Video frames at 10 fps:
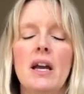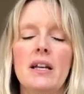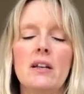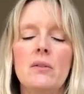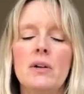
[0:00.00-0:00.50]

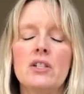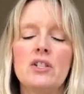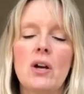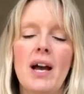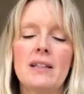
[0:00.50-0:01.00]
In other words,
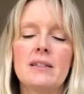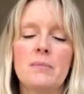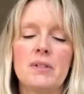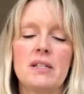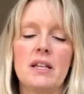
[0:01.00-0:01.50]
you had to
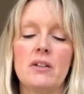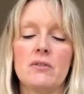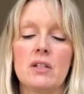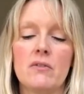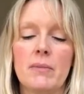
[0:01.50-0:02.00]
be
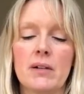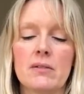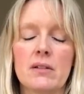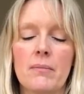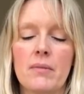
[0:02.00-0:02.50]
secretive about
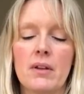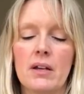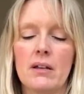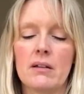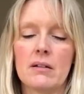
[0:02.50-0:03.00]

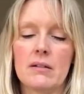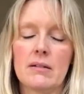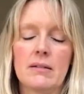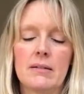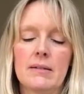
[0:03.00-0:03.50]
something.
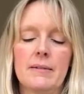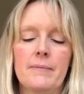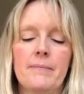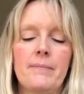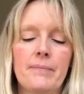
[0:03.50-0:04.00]

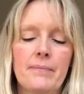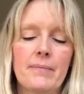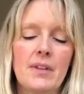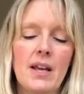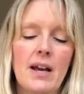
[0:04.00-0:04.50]

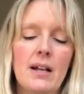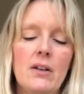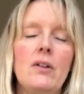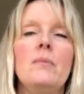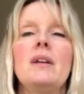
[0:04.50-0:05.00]
Yeah,
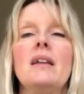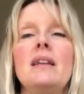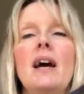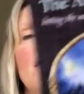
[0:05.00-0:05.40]
look, we get the